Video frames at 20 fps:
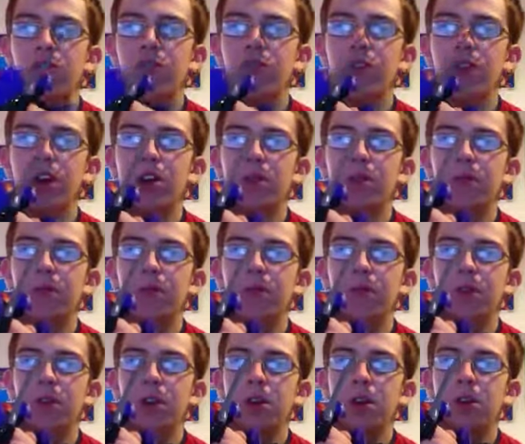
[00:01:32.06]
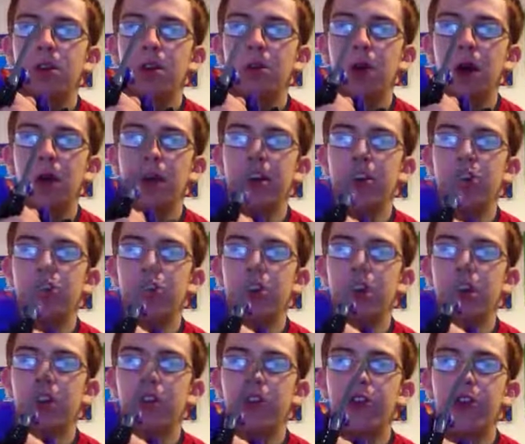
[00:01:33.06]
well, wearing a strong
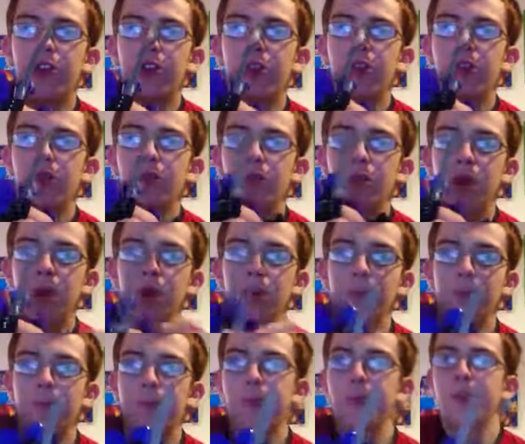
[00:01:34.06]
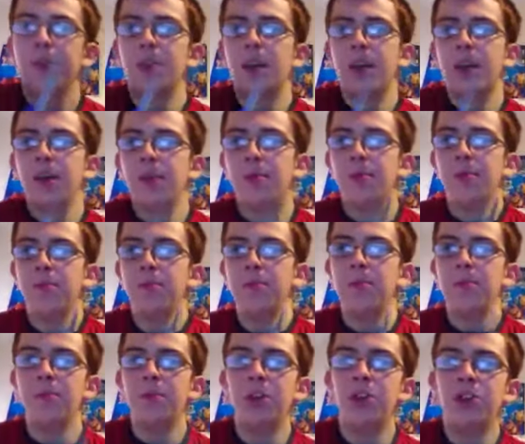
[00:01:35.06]
enough suit will uh,
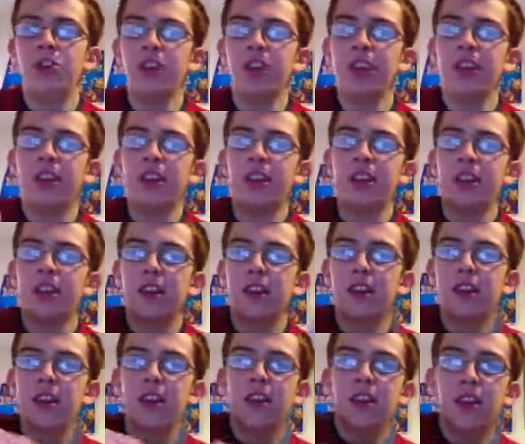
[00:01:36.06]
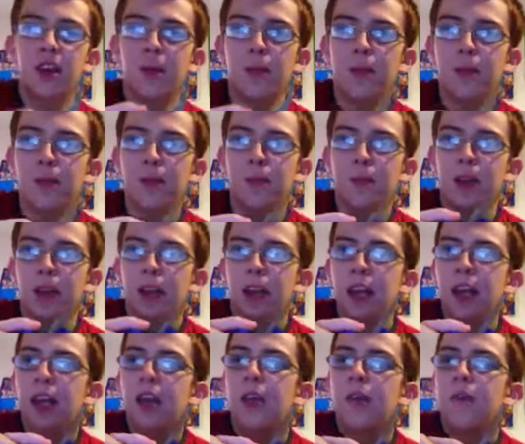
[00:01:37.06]
mutate them
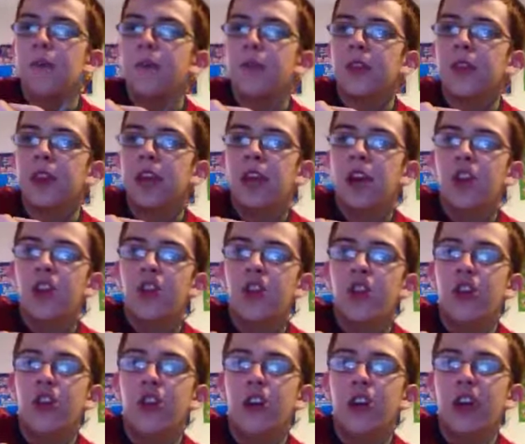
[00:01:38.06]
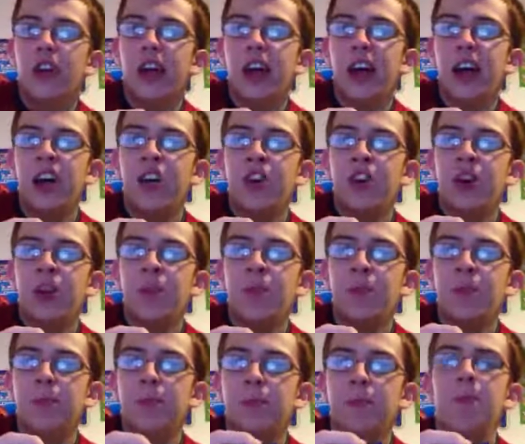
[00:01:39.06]
into
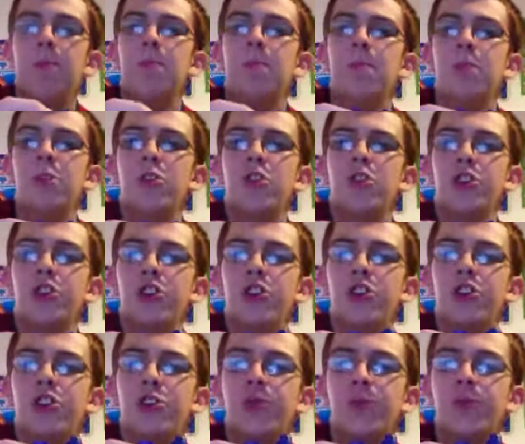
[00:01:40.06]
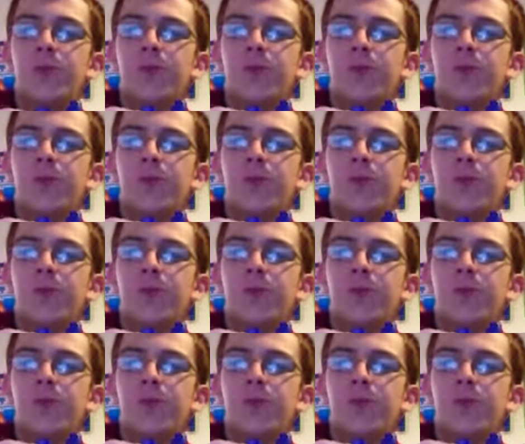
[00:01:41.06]
annual monsters.